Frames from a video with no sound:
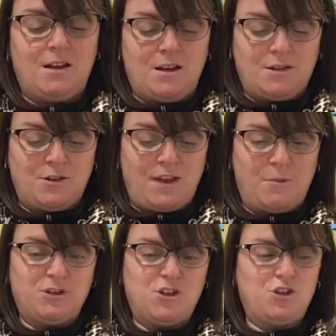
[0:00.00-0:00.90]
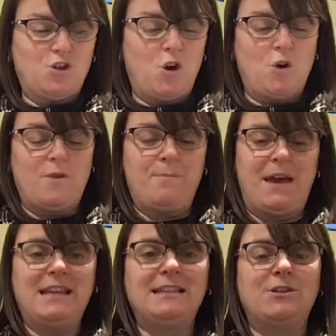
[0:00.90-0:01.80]
So that was a story
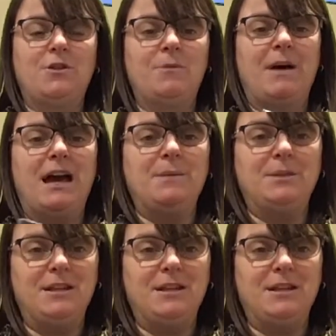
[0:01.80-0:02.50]
based on the Bible.